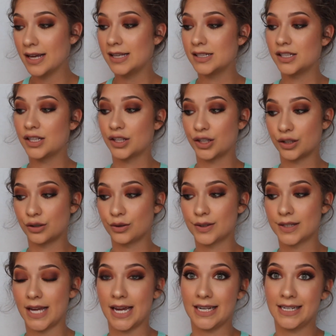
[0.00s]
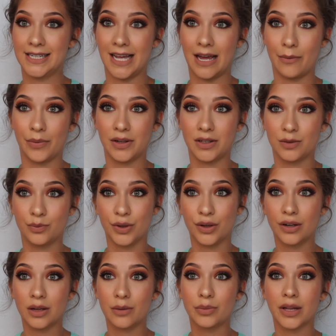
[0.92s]
is to use a dampened
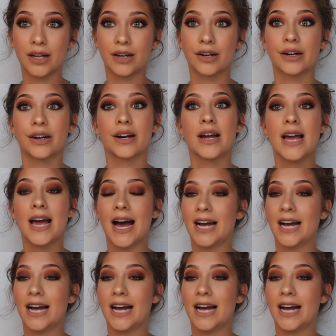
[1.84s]
beauty blender.